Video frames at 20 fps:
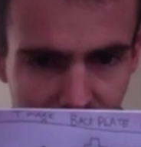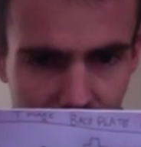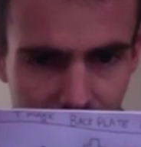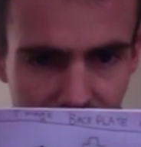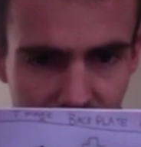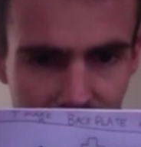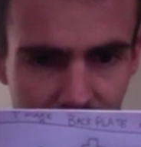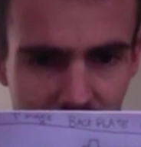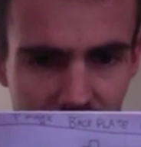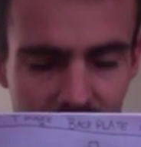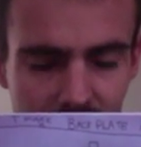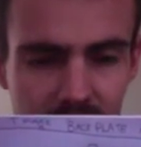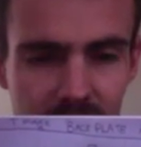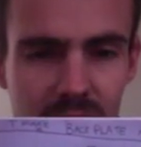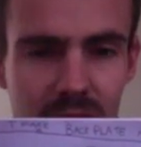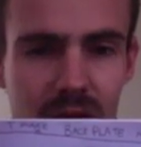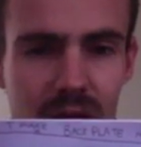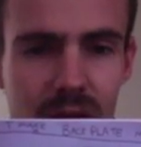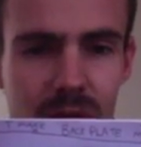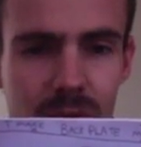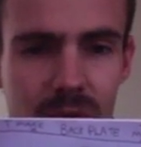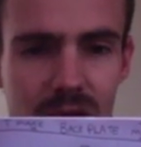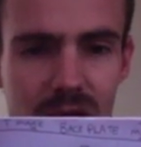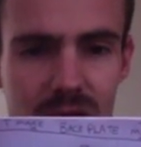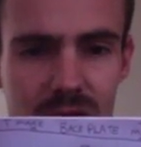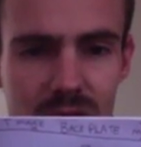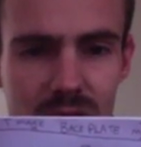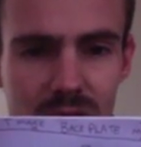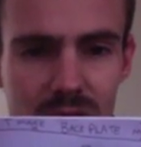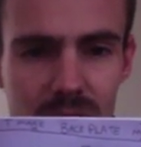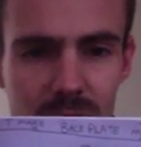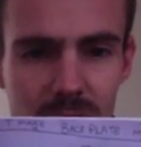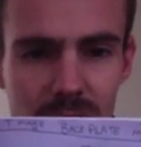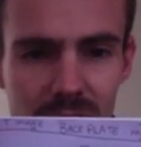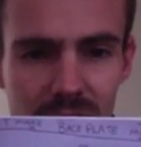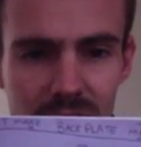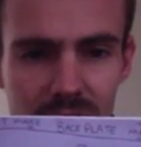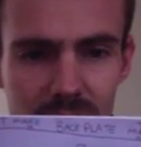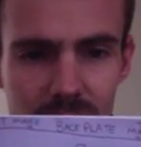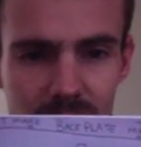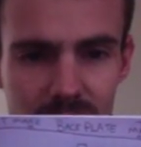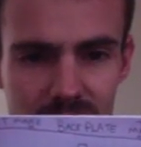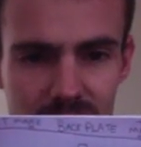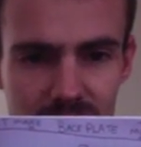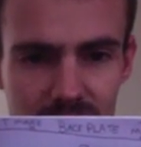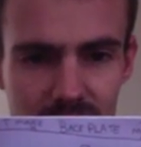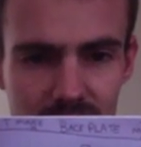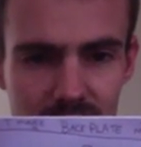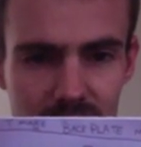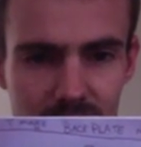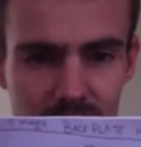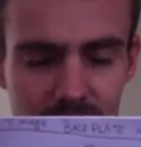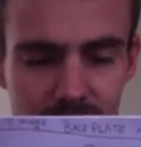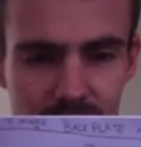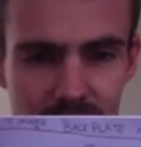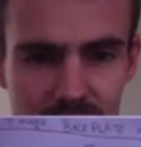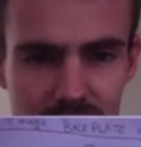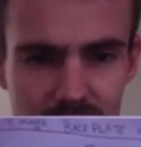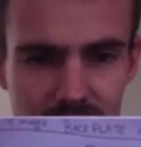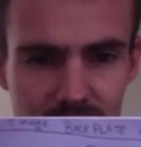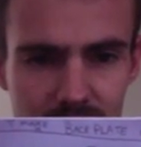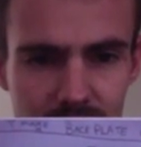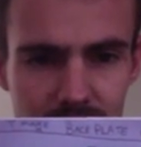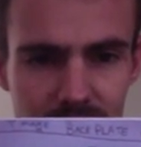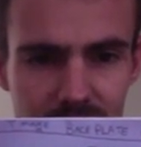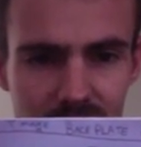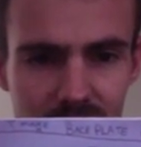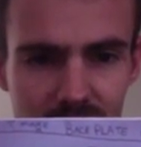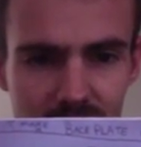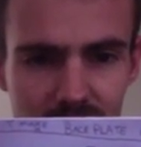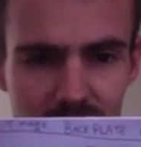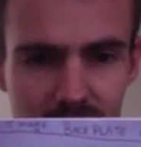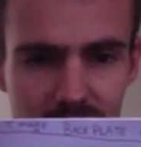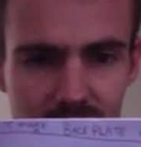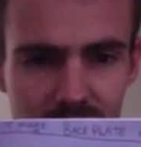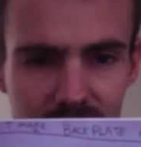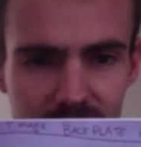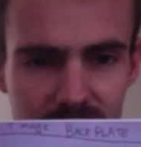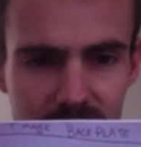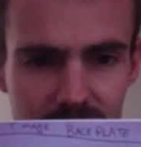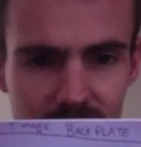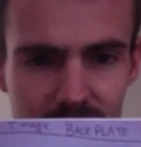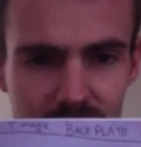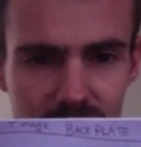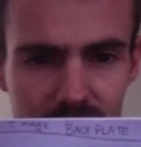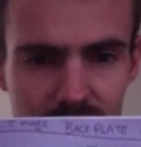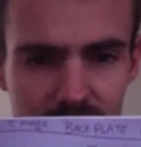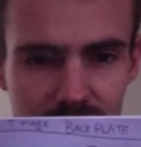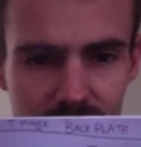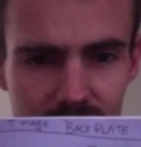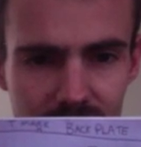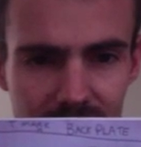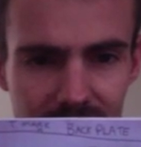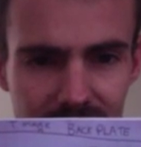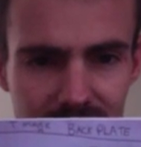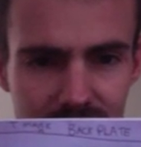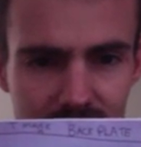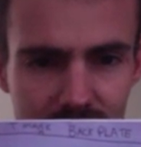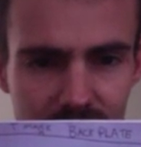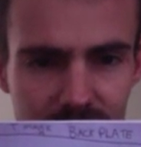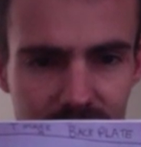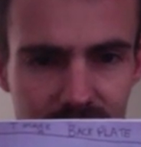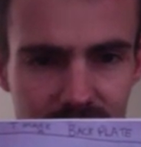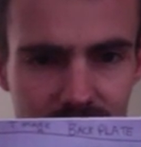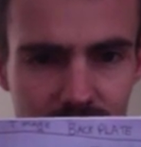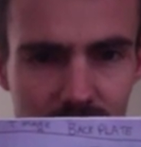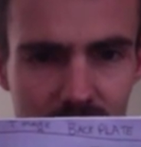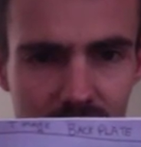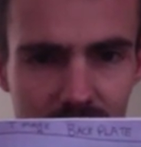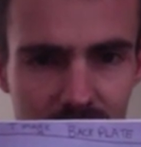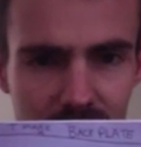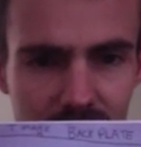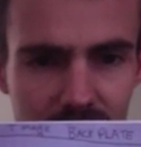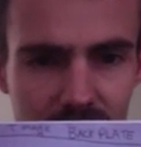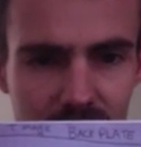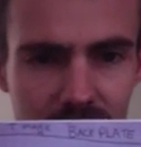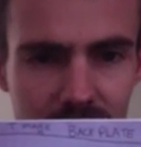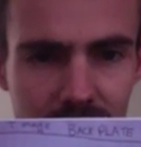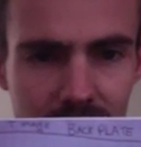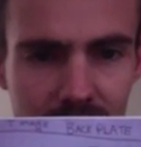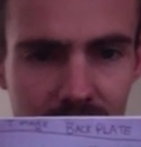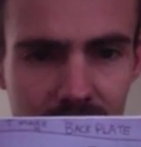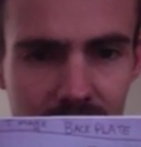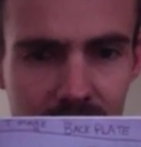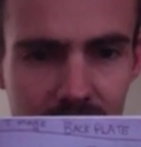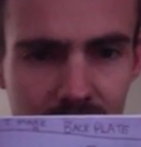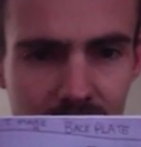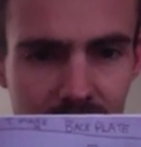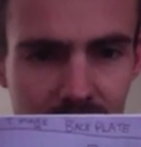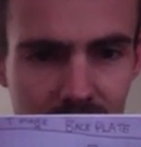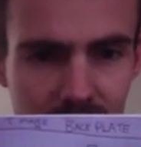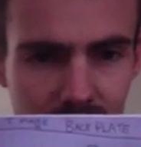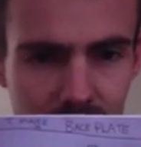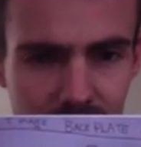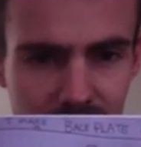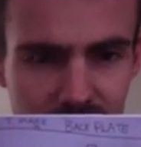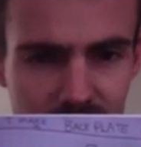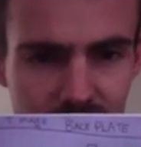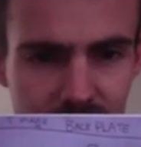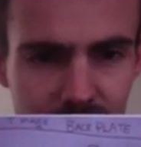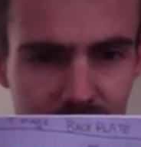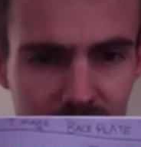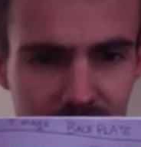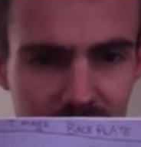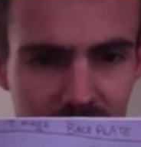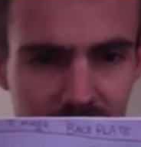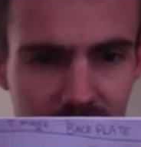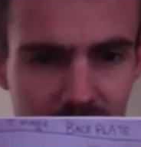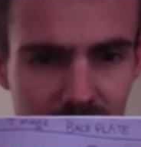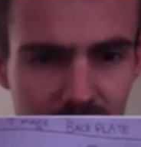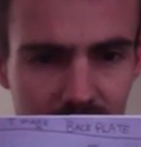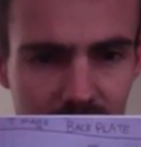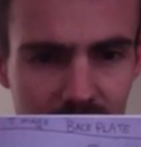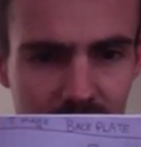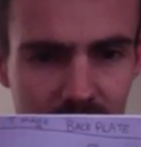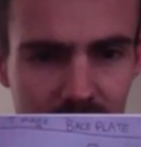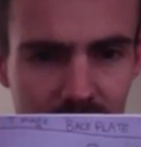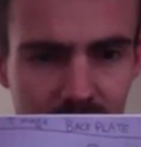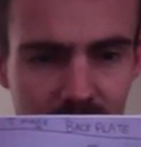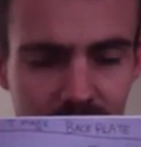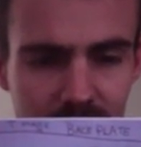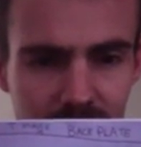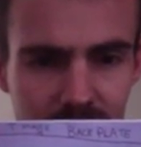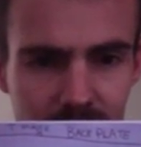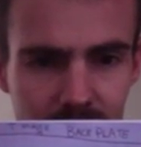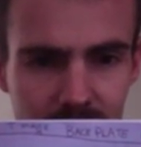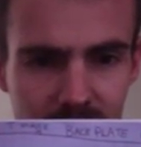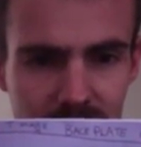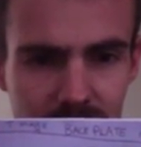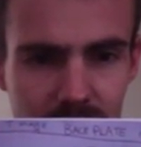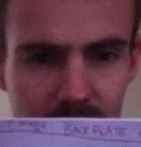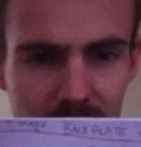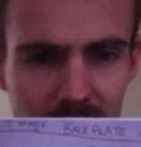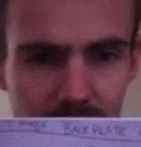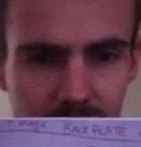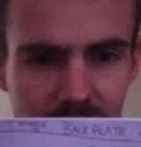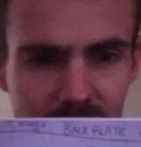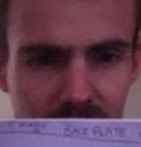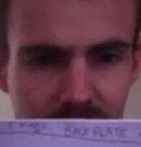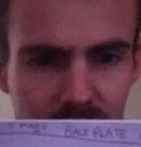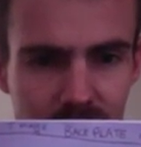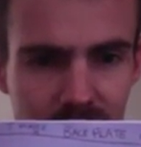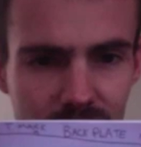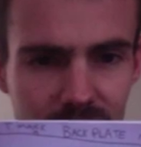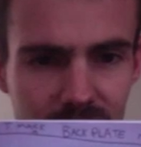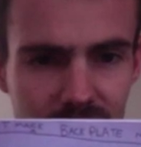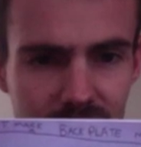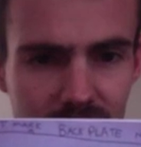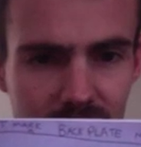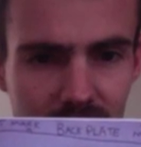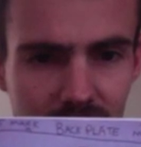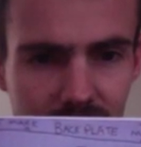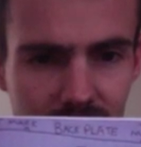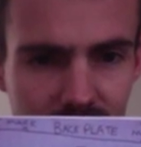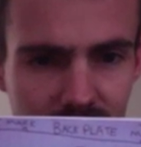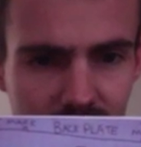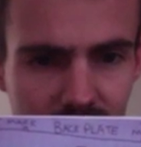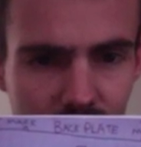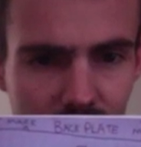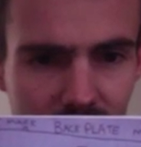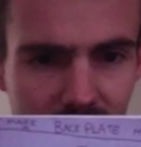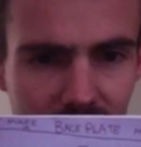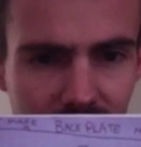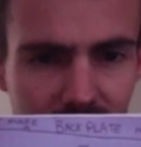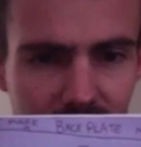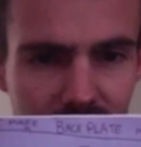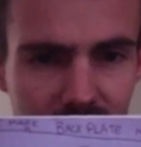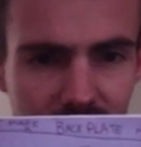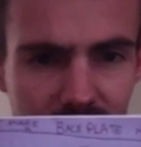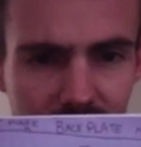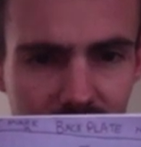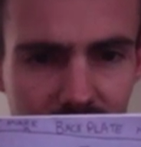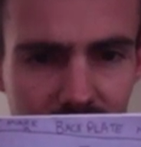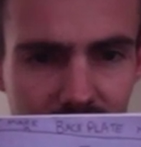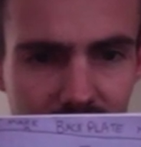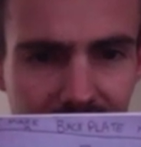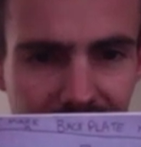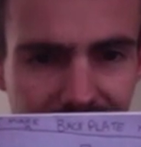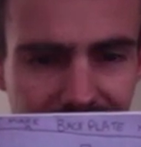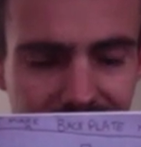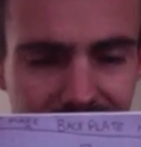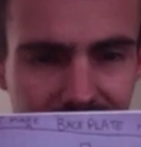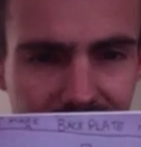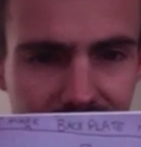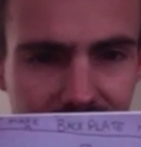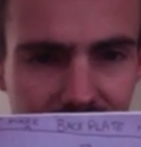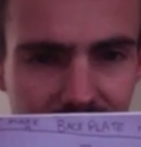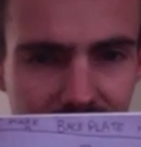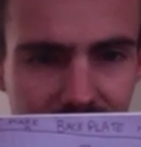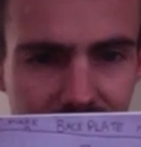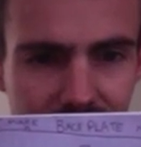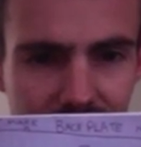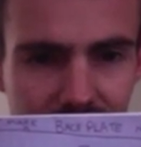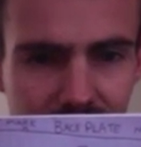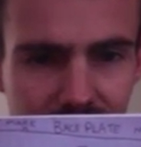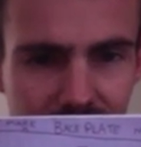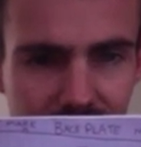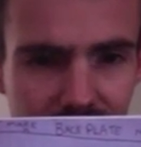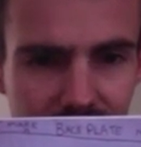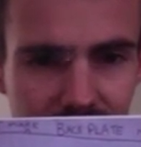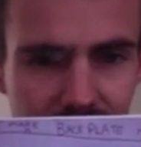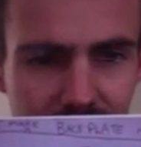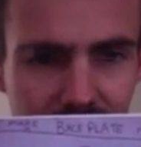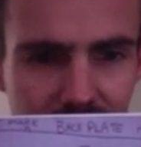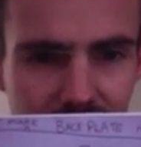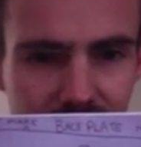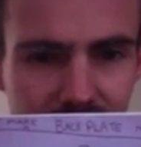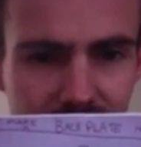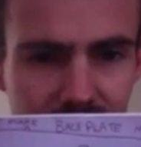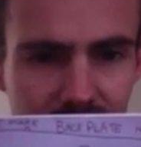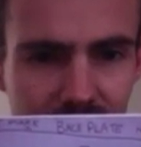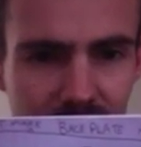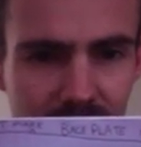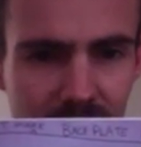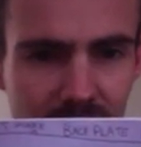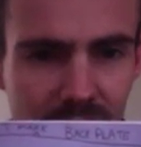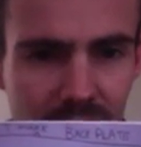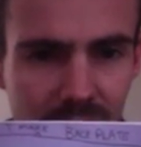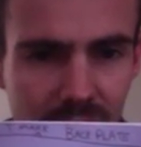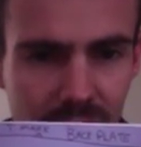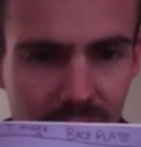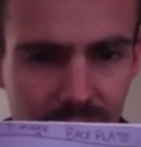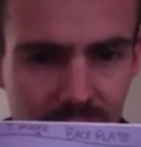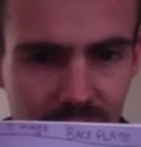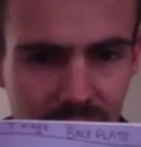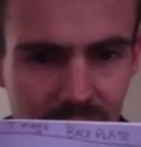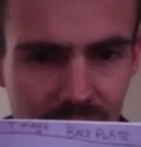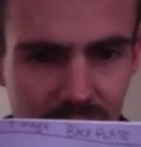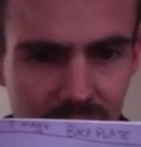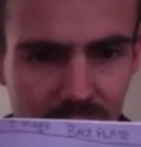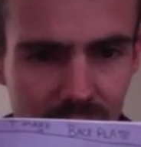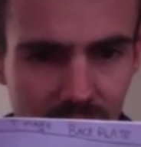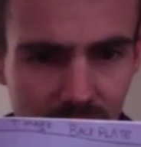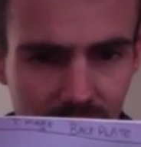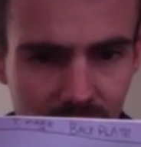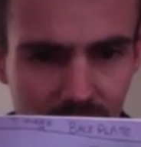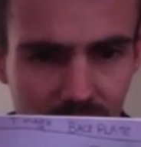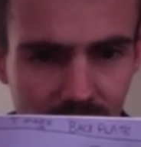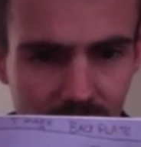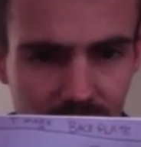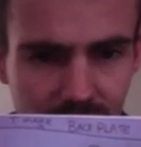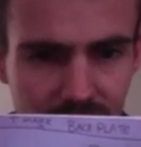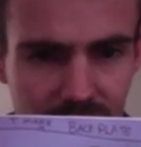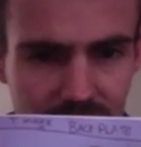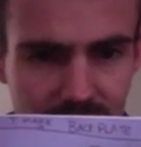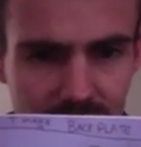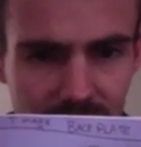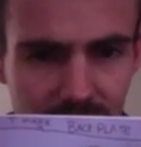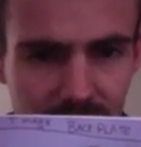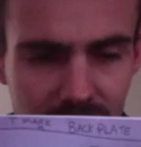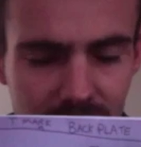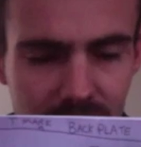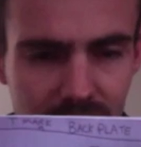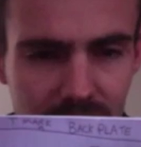there. And when you turn it back, it must be locked fully to the right on this mark. You mustn't be able to move this gear this way to the right, 30 degrees, and then lock on this side,